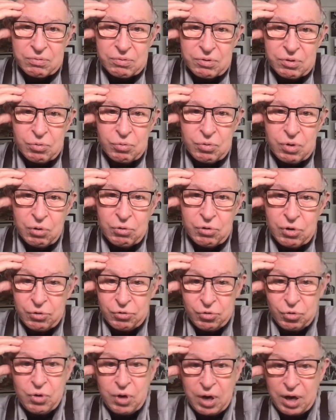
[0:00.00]
You know there are
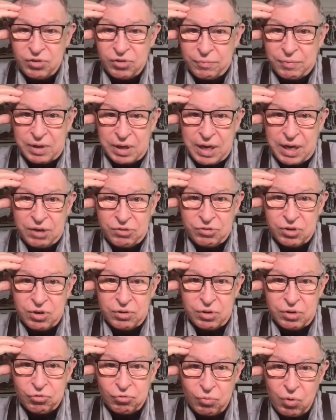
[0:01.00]
two kinds of Alaska.
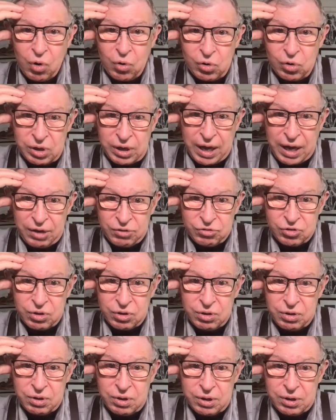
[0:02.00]
There's road
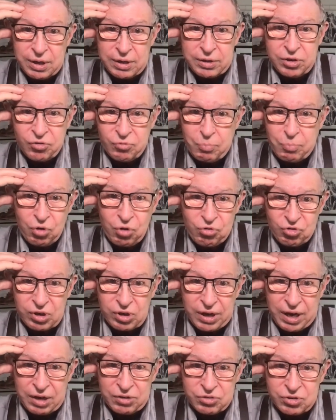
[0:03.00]
Alaska, and there's bush
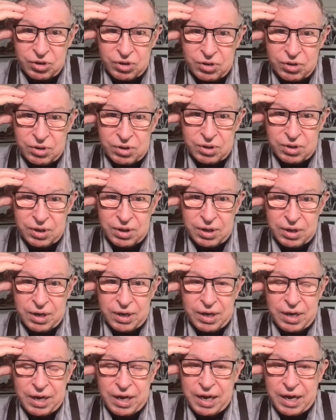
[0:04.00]
Alaska.
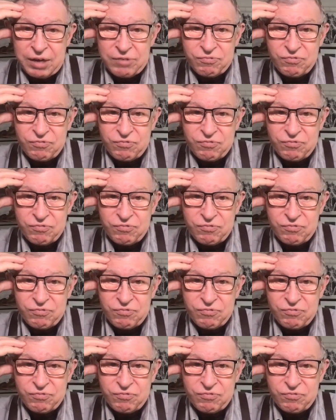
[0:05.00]
Okay.